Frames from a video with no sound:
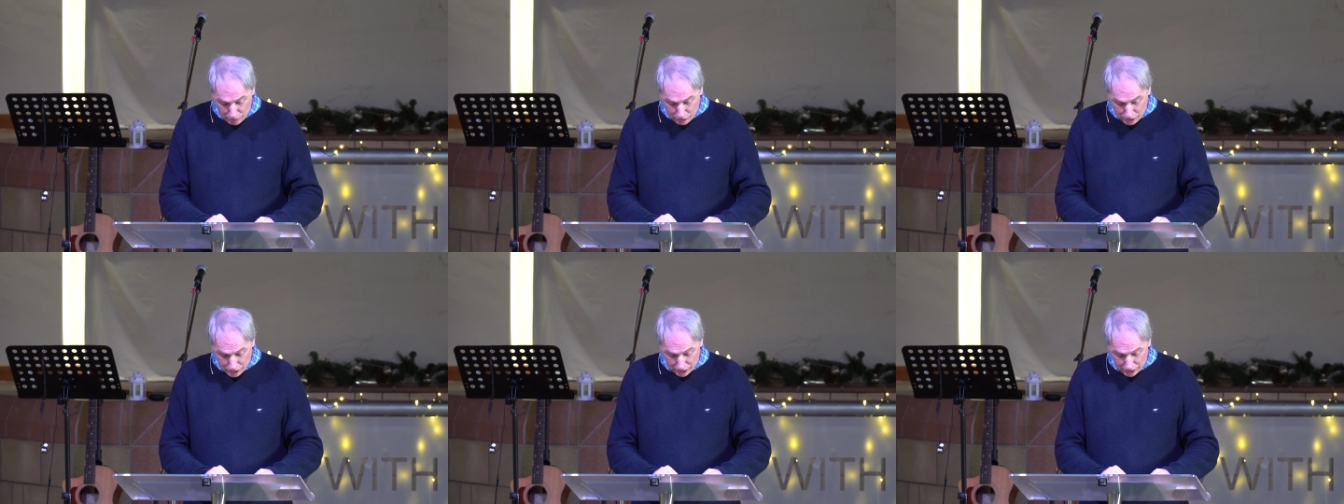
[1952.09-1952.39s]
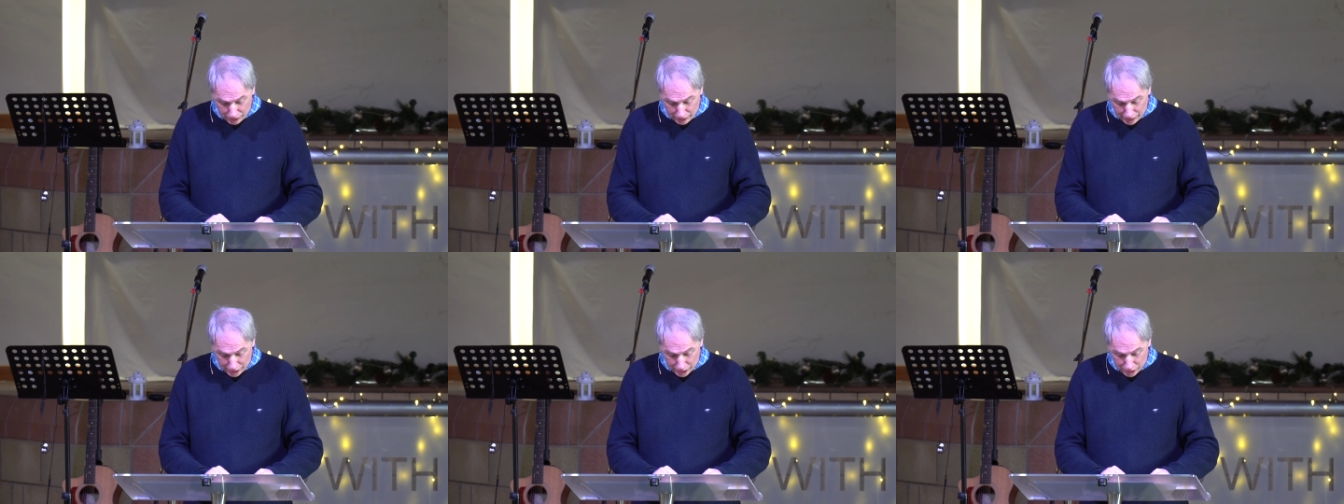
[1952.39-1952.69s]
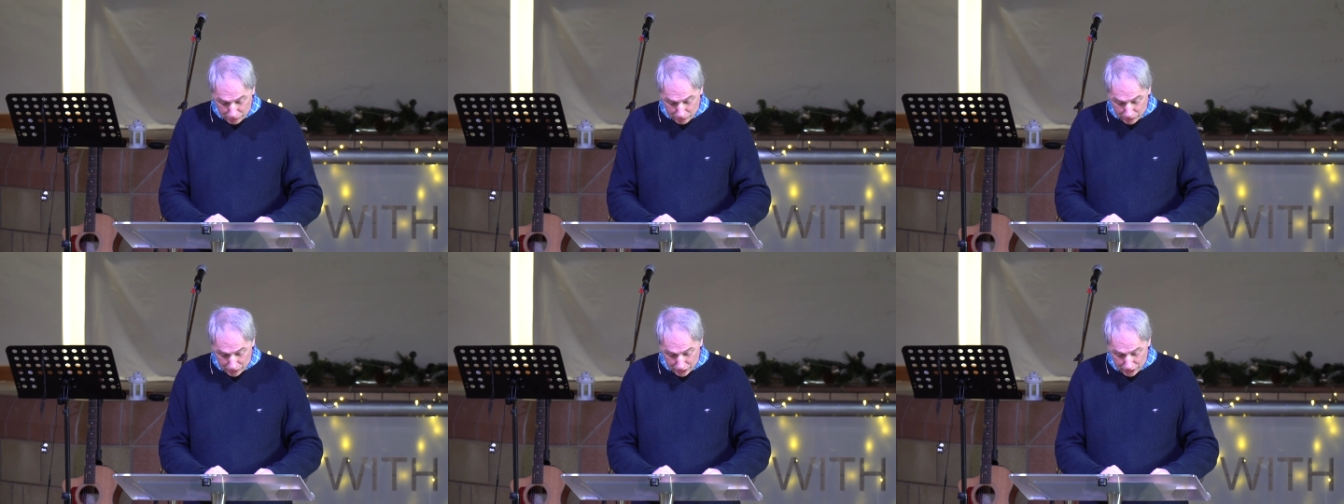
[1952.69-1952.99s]
musical
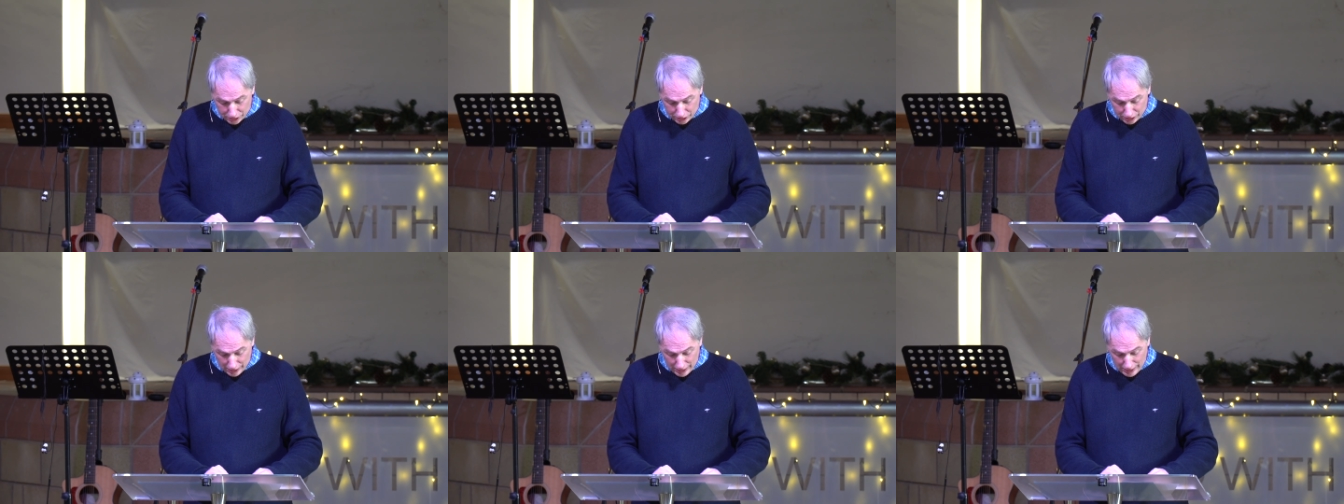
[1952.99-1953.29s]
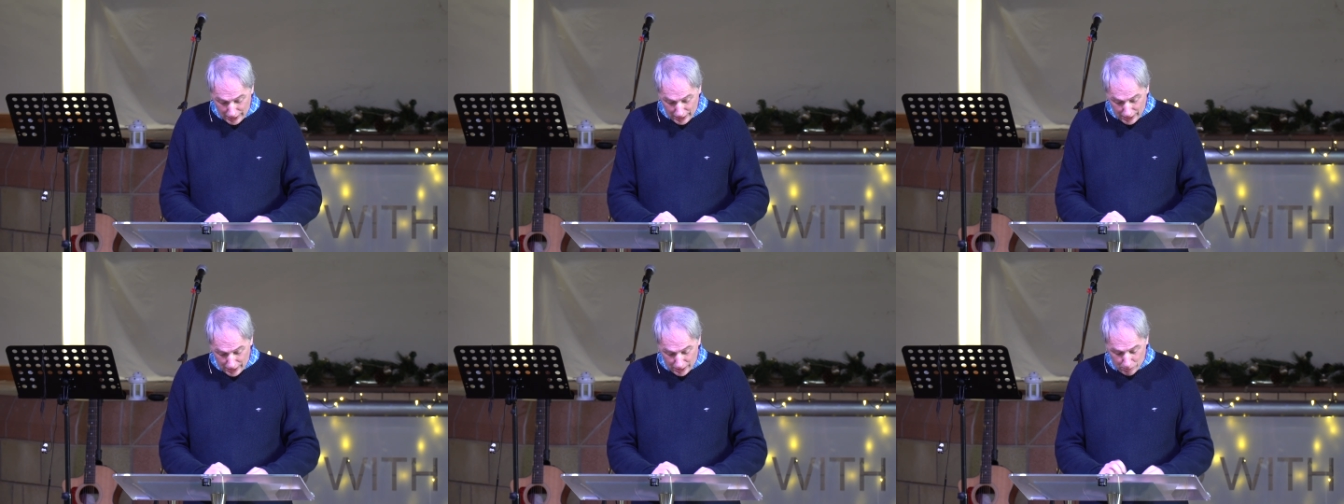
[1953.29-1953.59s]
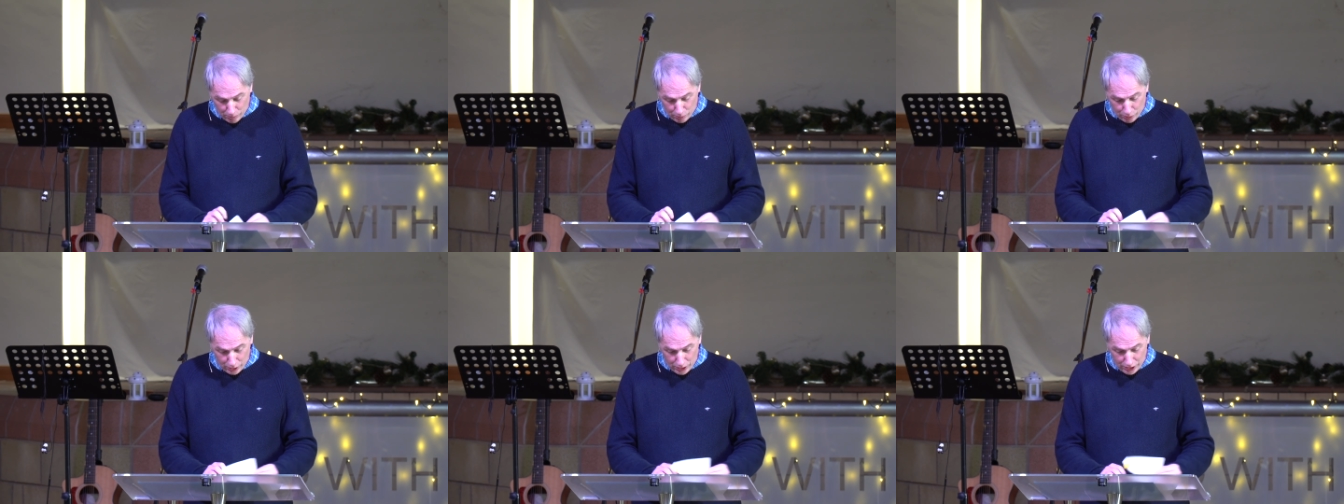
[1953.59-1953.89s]
instruments
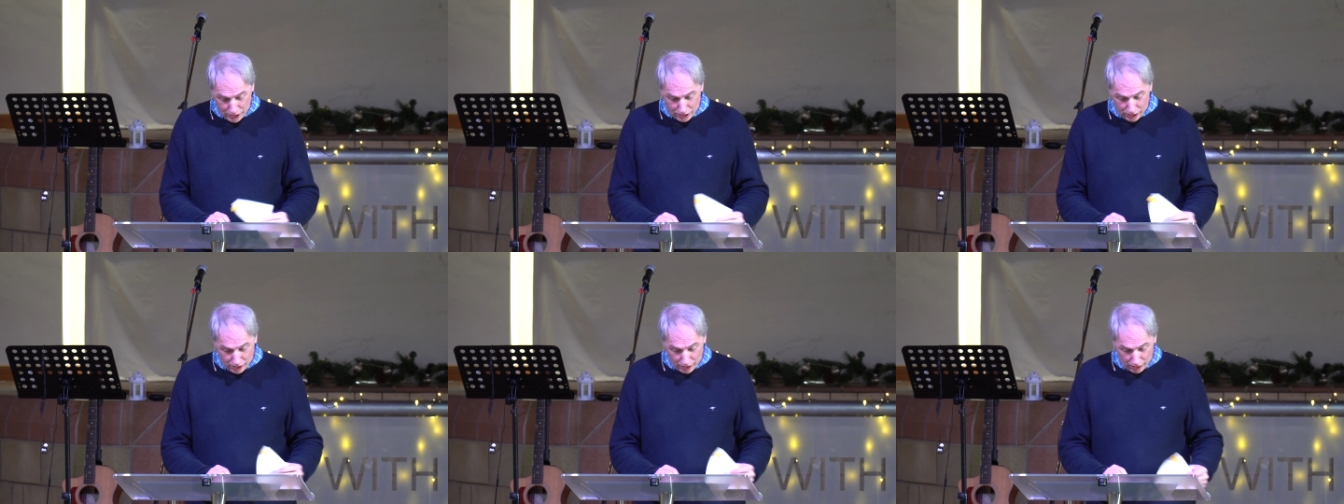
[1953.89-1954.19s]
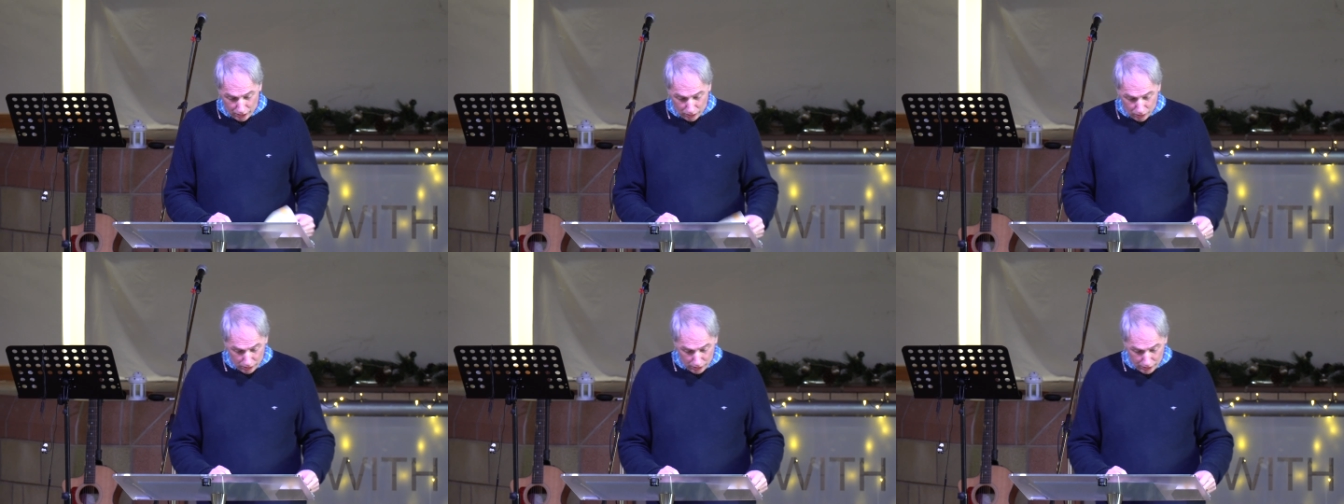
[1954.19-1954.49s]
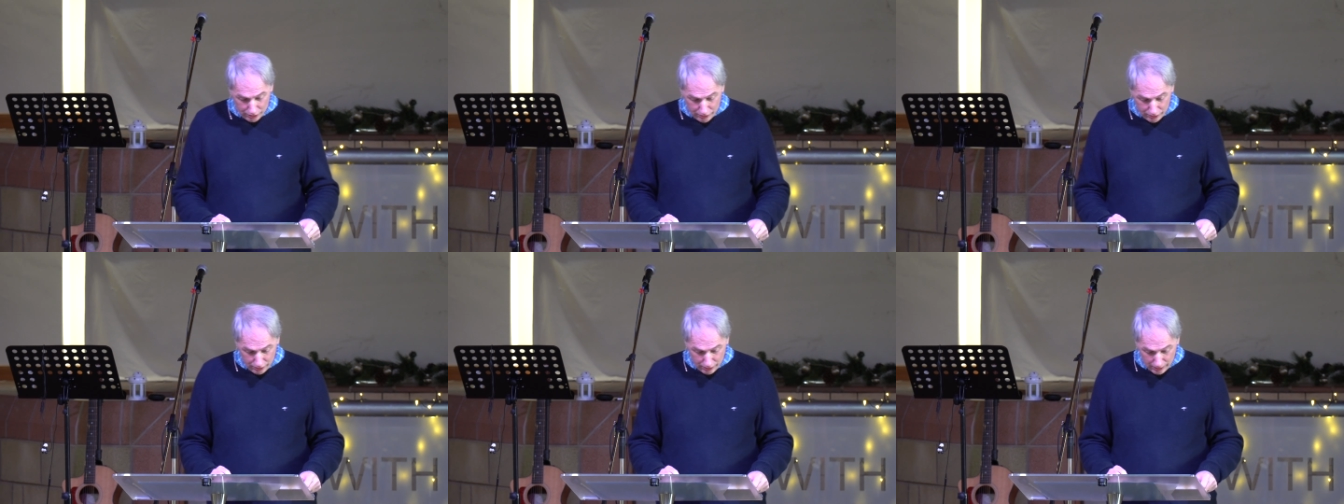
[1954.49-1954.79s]
in praise to the
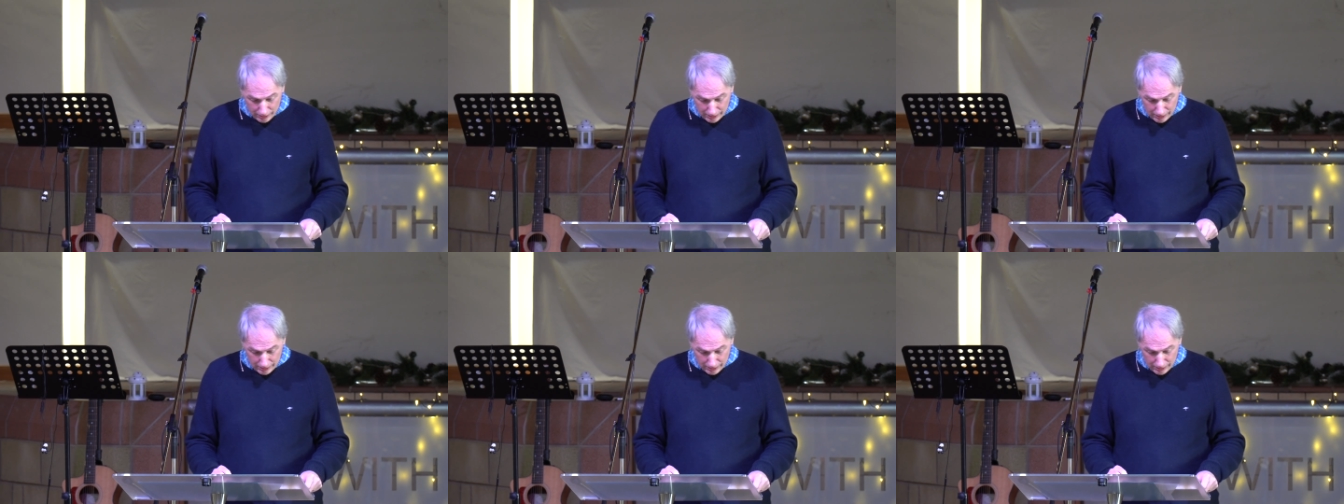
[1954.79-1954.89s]
Lord,